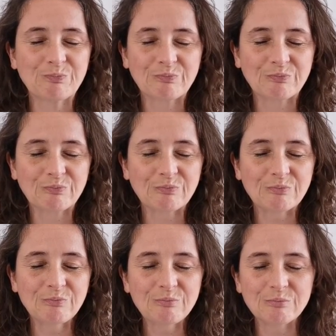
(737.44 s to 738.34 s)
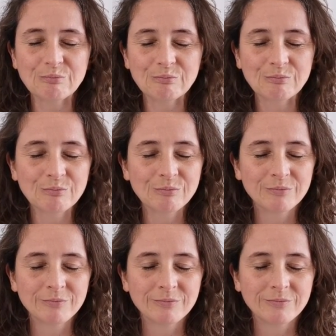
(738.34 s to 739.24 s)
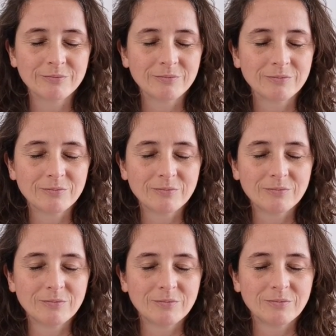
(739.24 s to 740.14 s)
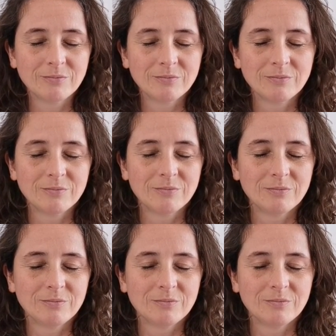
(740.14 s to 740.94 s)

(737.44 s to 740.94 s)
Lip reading: (silence)